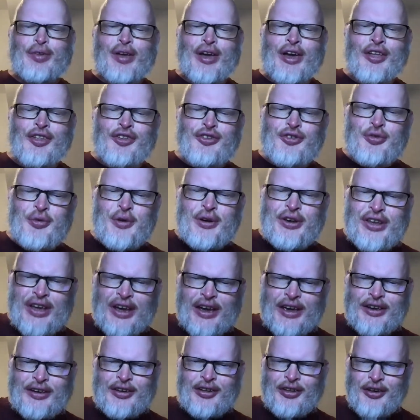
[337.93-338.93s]
It's
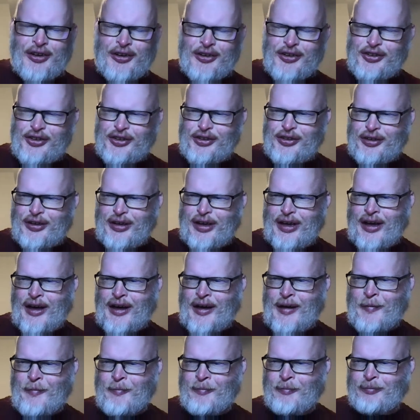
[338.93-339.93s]
ridiculous
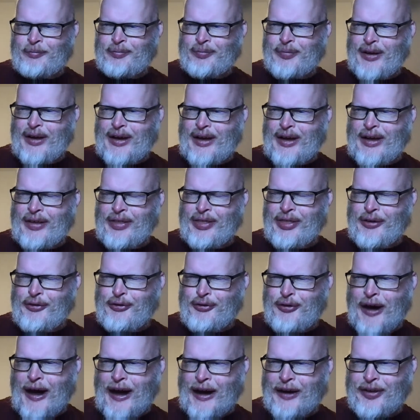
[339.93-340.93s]
in the
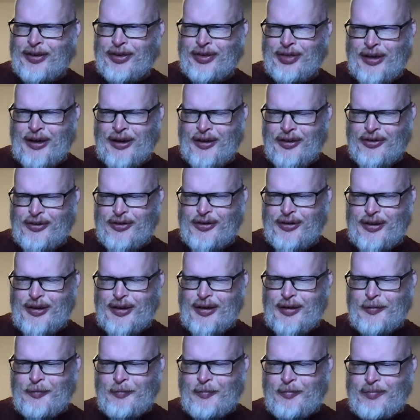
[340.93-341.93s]
fact that
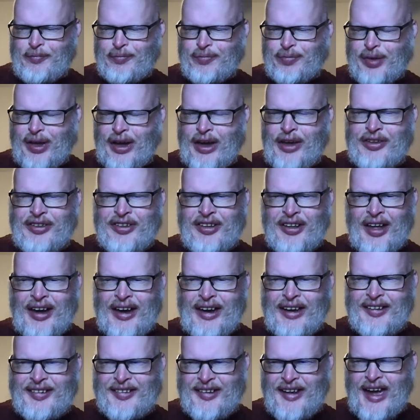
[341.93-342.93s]
it's
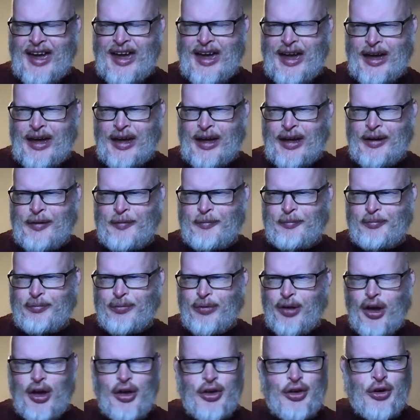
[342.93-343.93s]
like saying
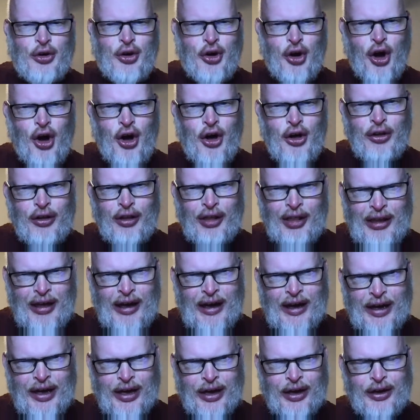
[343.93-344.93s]
you can't
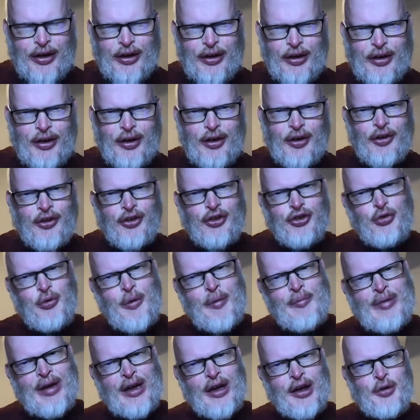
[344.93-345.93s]
like
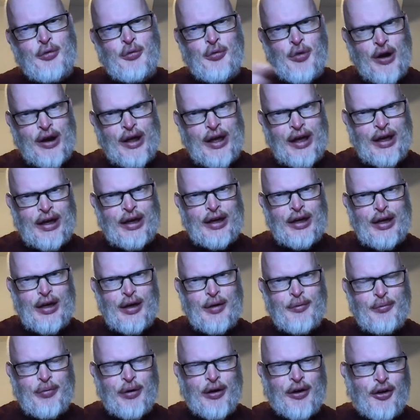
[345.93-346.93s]
swimming and running
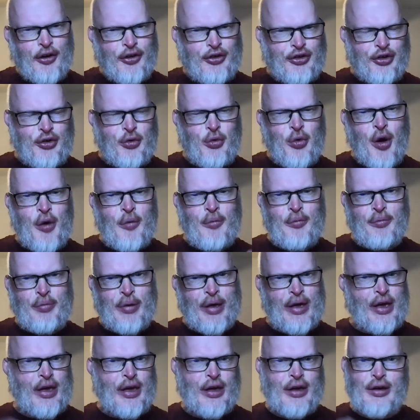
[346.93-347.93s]
because you won't
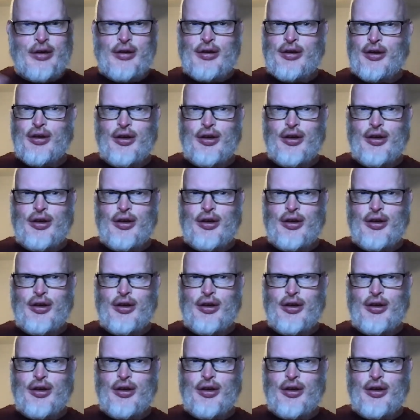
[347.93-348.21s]
be